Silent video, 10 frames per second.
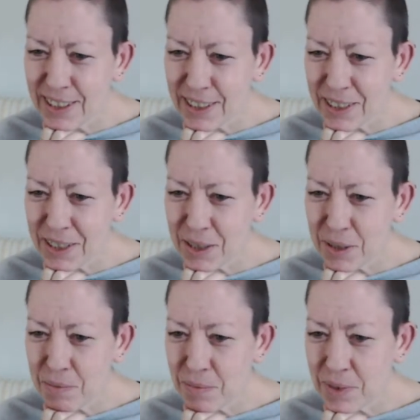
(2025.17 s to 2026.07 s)

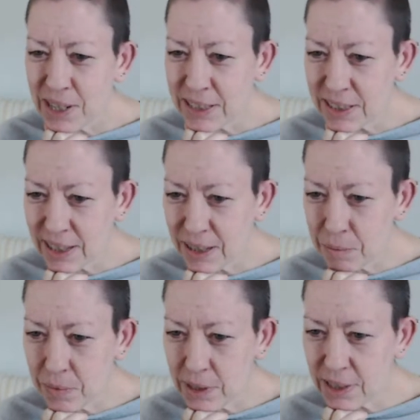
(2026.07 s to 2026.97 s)
Hey,
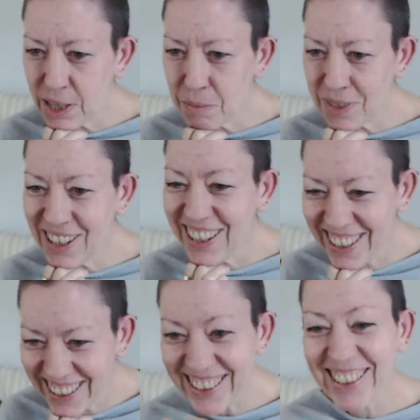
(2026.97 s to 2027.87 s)
Sam, I can't,
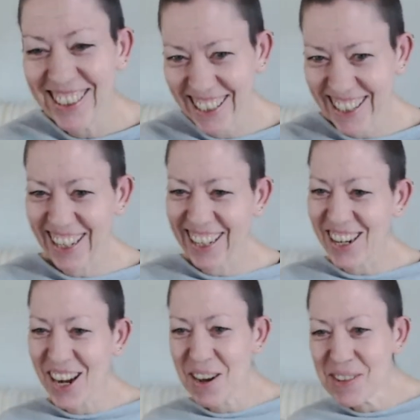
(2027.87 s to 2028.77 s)
okay, I
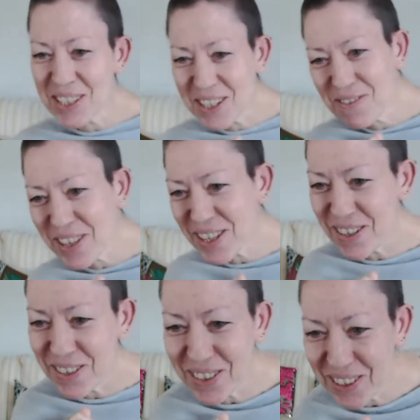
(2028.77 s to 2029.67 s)
can't be doing with it
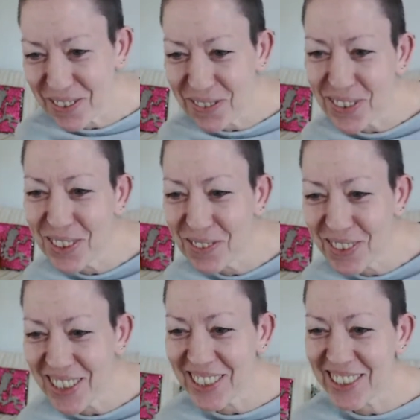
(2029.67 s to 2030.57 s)
all on the floor,
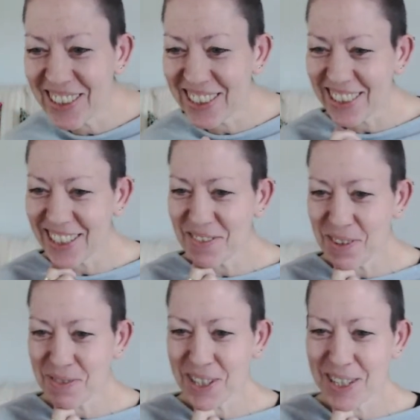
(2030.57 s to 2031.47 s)
but good on you, Shell, you
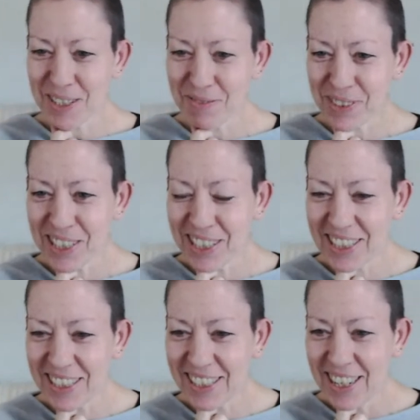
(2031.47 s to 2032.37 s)
probably get some
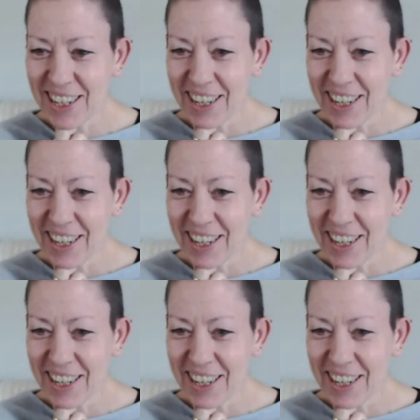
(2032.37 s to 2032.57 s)
bargains.